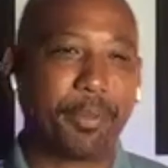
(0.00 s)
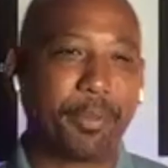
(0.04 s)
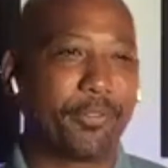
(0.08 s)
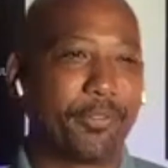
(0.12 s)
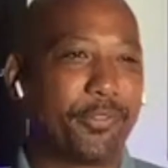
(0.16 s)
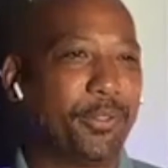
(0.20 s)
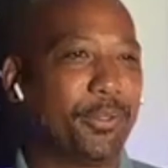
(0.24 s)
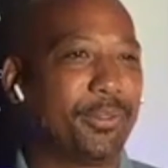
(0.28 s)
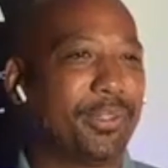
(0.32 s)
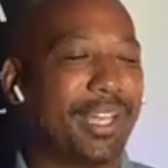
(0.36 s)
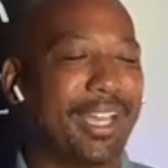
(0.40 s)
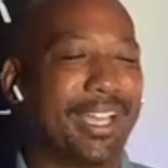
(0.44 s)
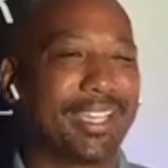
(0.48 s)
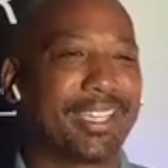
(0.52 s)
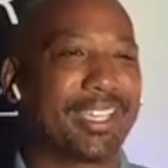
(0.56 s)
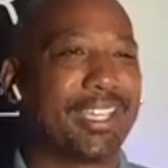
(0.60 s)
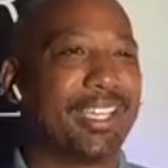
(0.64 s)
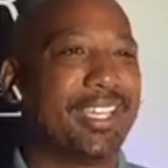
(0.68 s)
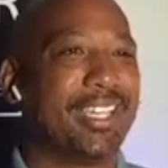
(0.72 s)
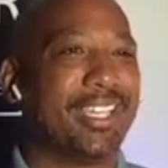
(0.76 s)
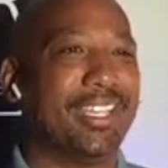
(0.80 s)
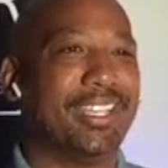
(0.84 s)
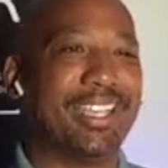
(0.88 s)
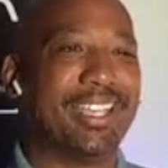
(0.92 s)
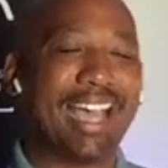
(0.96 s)
if you like
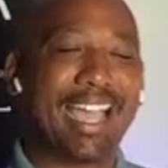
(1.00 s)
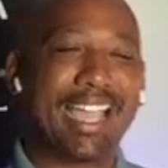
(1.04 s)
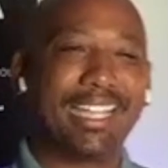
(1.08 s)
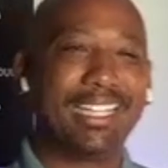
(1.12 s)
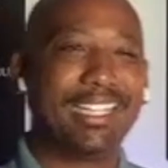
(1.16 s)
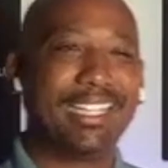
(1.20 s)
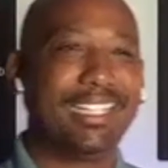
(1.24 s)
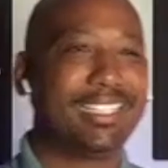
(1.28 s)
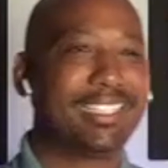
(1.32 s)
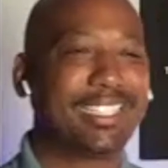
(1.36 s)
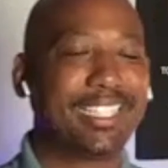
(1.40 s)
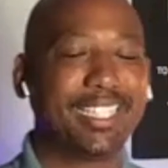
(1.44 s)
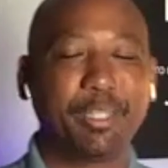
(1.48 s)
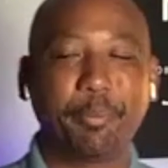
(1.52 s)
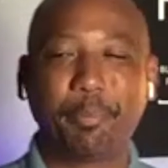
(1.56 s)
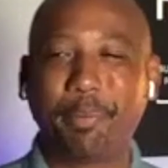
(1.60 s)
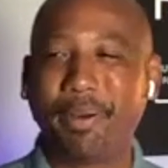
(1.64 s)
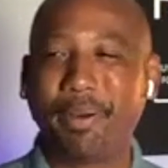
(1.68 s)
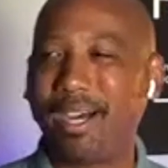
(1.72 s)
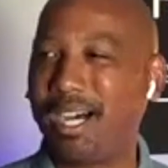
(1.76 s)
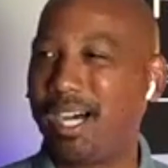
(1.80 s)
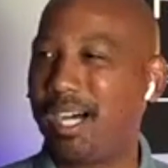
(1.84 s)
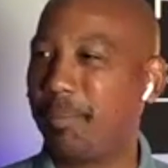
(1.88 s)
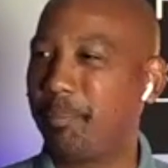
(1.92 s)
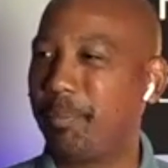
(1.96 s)
90s hip
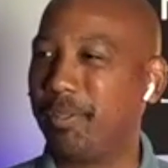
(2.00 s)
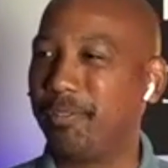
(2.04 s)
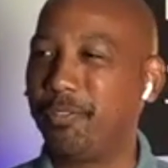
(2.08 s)
hop,